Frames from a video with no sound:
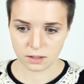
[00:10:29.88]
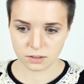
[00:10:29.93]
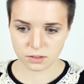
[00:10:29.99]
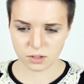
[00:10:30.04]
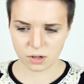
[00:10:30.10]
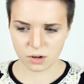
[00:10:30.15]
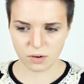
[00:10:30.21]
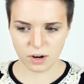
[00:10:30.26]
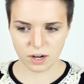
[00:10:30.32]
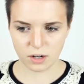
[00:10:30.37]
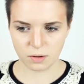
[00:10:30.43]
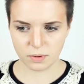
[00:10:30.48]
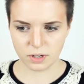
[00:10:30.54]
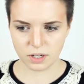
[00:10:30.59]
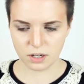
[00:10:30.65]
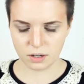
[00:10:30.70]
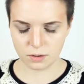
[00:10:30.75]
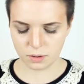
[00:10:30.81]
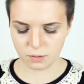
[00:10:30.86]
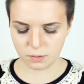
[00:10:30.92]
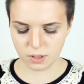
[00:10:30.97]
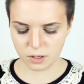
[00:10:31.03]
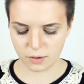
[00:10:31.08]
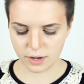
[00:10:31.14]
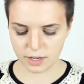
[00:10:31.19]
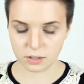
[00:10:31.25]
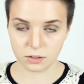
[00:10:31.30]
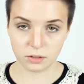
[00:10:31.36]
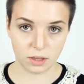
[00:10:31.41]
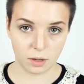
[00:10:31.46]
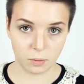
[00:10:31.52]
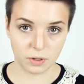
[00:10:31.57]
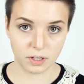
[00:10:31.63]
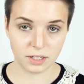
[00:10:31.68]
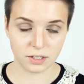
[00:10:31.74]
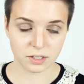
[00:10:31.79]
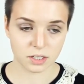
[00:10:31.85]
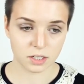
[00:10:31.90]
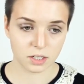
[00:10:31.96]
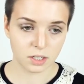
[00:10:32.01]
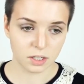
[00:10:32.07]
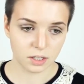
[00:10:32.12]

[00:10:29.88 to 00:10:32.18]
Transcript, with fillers: so I don't really, I don't really know how good that one is.